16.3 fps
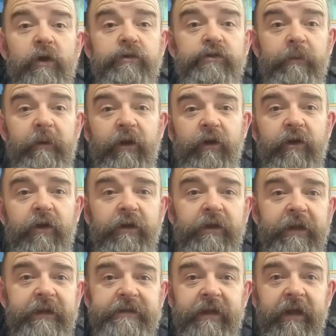So I've been looking on
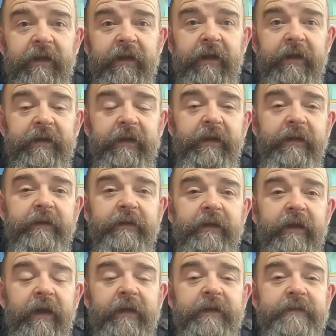the internet lately
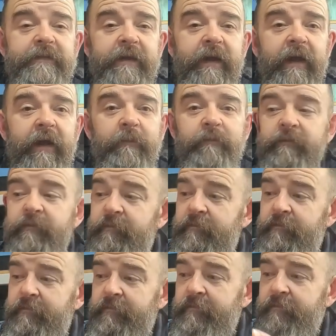and
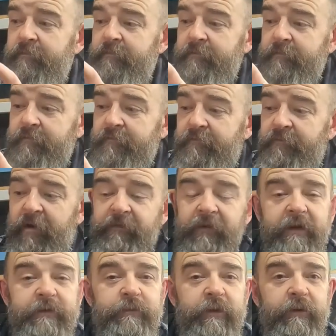
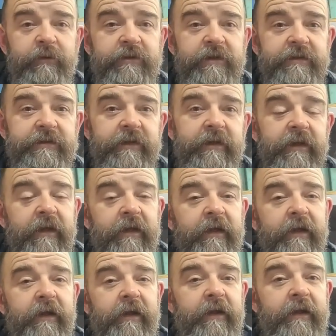found these beauties.
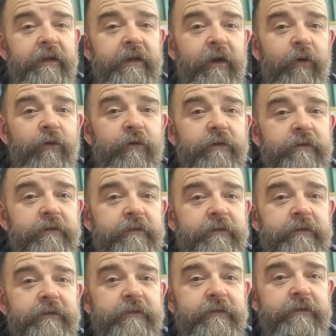Now,
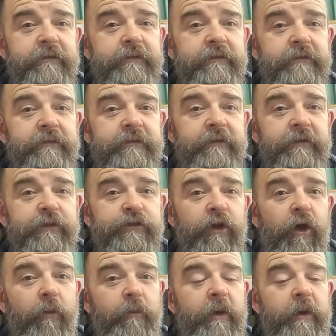there's a
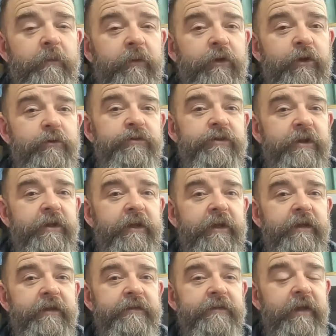lot of people using
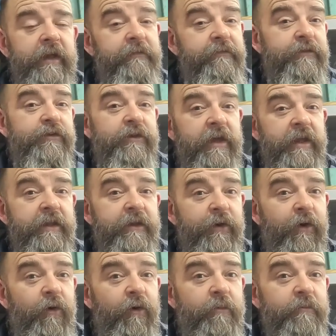these even to heat
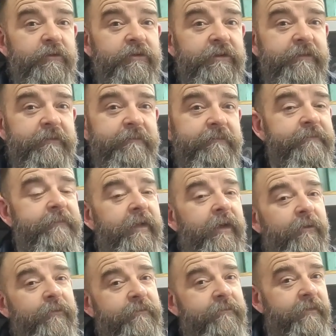the homes.
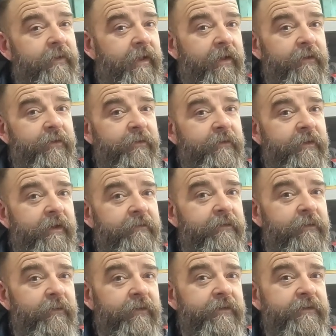Now, you can do that if
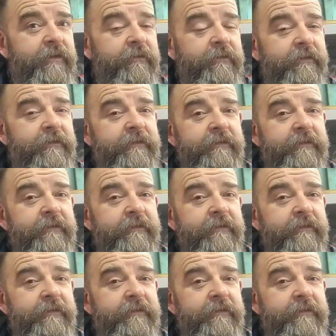you wanted to.